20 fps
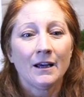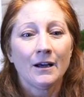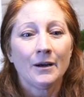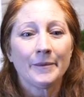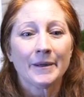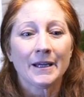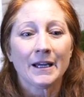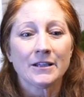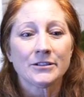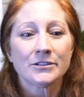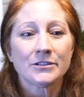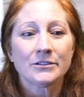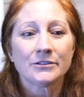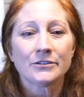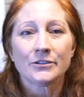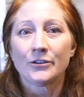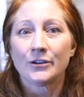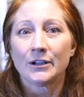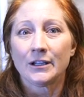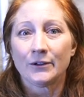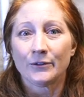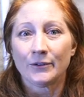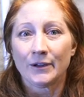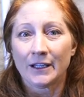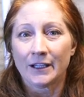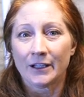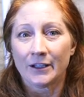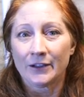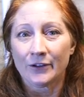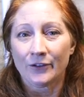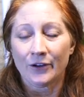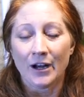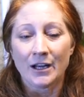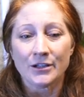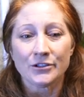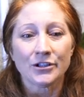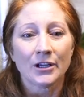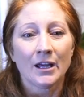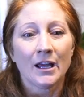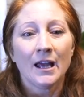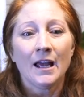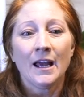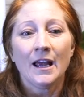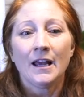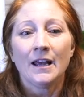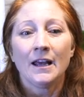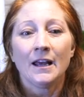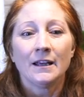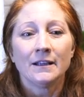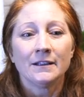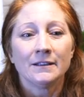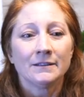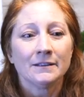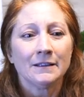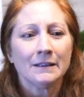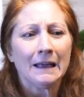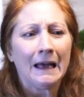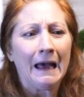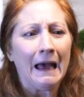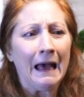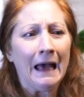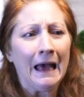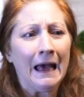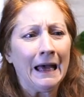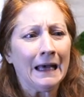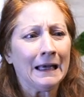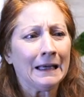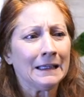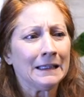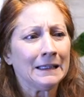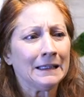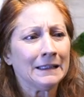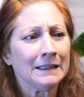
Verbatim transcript: oh my gosh, there's a critter running in the garage. Ah!